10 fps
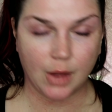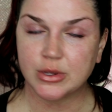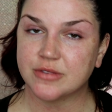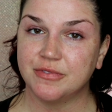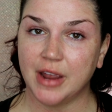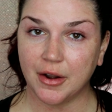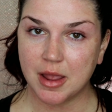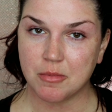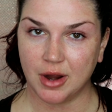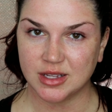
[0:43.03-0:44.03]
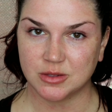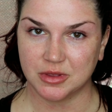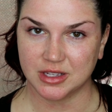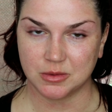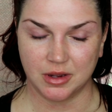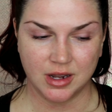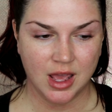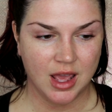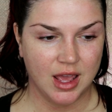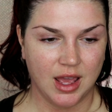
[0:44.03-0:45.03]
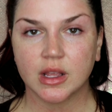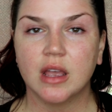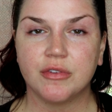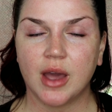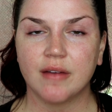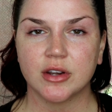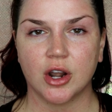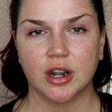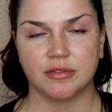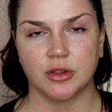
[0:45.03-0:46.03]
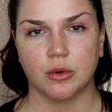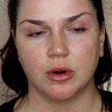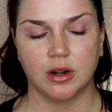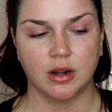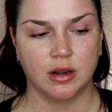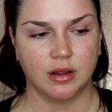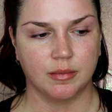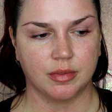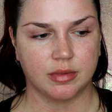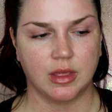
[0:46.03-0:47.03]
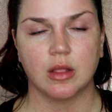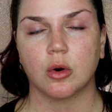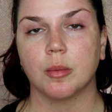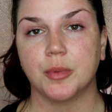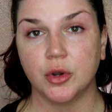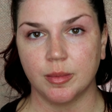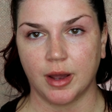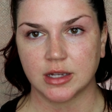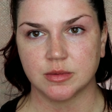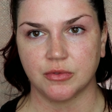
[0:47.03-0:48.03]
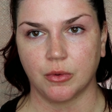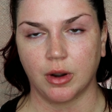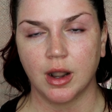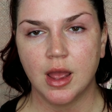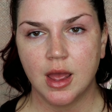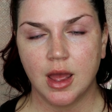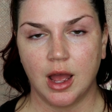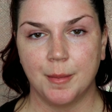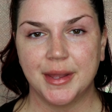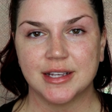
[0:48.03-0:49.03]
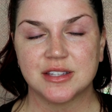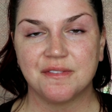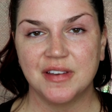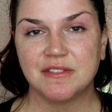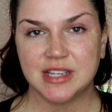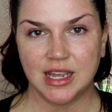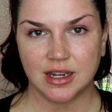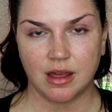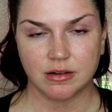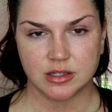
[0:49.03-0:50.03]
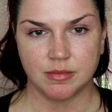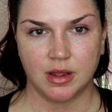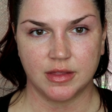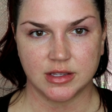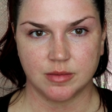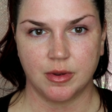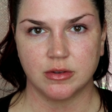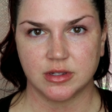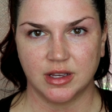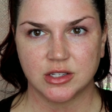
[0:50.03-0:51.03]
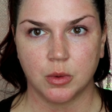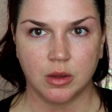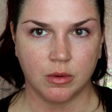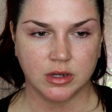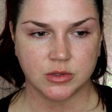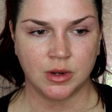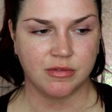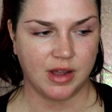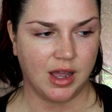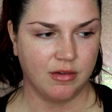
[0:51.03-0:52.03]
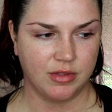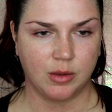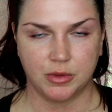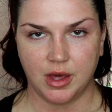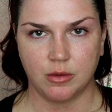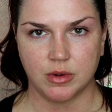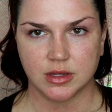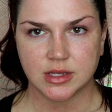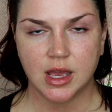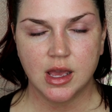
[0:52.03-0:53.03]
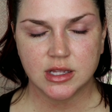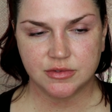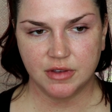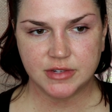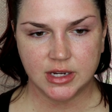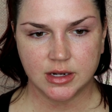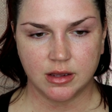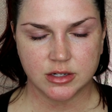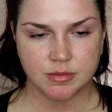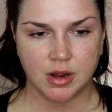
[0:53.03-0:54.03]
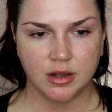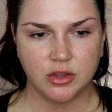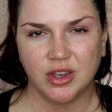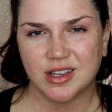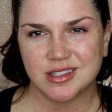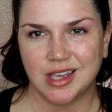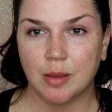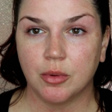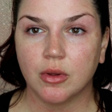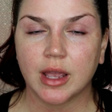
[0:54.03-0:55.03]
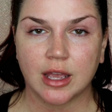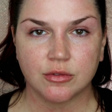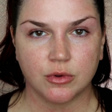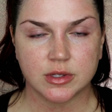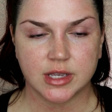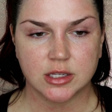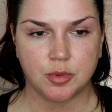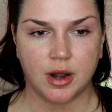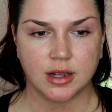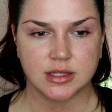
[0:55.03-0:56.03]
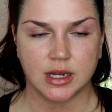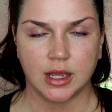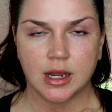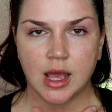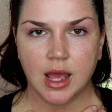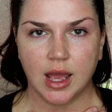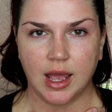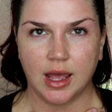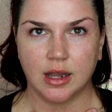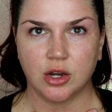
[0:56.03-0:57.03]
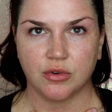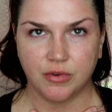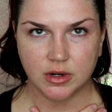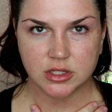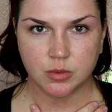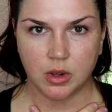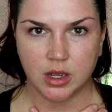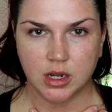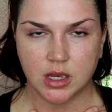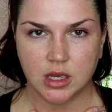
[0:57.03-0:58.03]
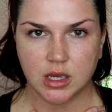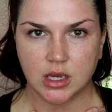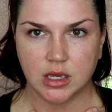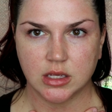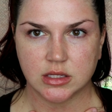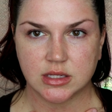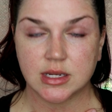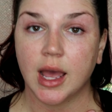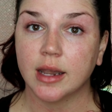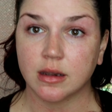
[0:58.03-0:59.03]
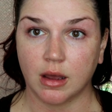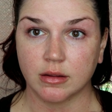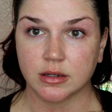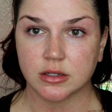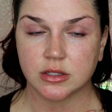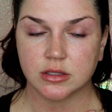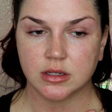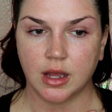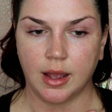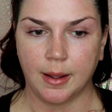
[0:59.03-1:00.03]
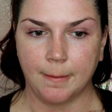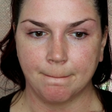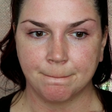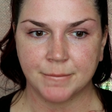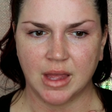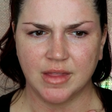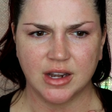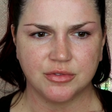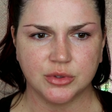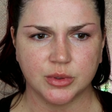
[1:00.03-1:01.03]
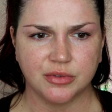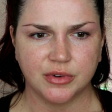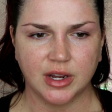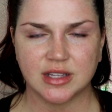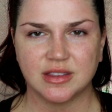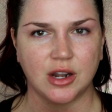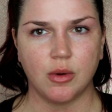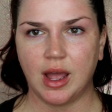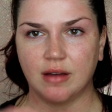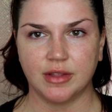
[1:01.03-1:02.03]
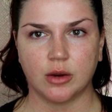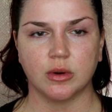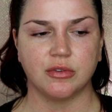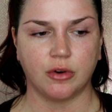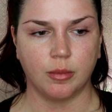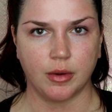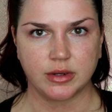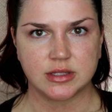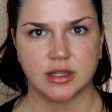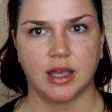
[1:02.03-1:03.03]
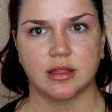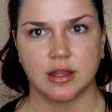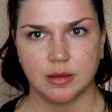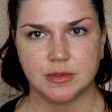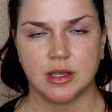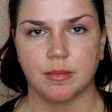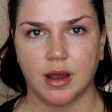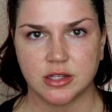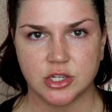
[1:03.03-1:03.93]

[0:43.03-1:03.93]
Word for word: I was very impressed with this one. If you haven't heard of Allure, the Allure Beauty Box before. Um, it is $15 a month as opposed to like 21 25 like with other ones. It's $15 a month, you get sample and full-size products in it, and your first one is $10. Um, and then if you refer, it, they don't have like a referral bonus like the Ipsy and